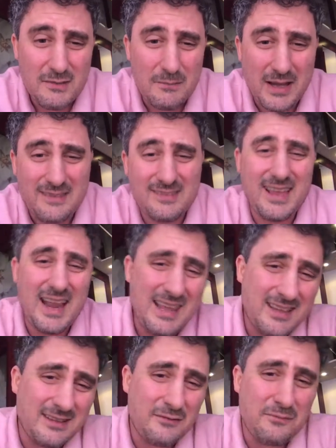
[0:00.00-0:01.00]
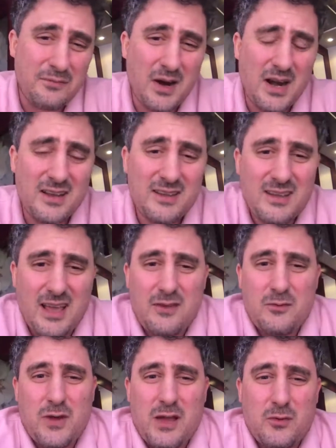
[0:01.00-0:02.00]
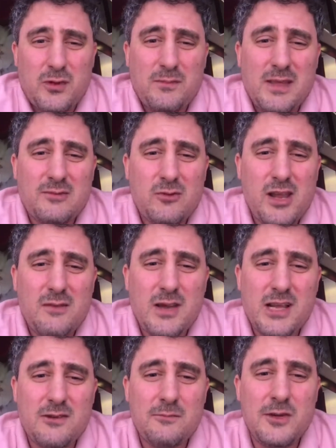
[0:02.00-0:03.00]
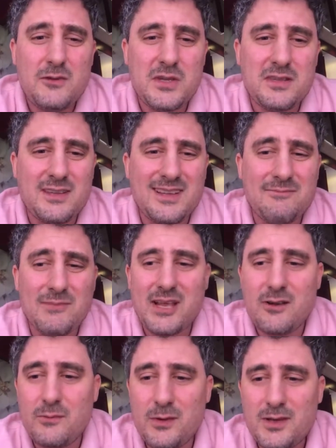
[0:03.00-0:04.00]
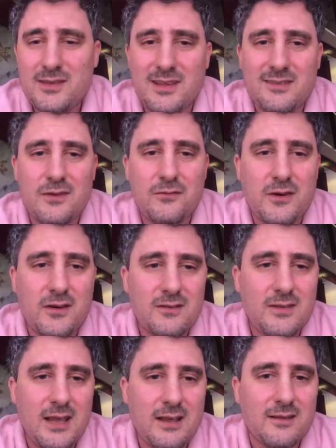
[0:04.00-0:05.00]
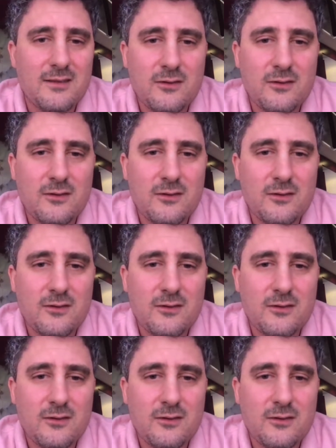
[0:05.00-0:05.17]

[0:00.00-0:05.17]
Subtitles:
By selling the part, I would betray my community, and my community is the first thing.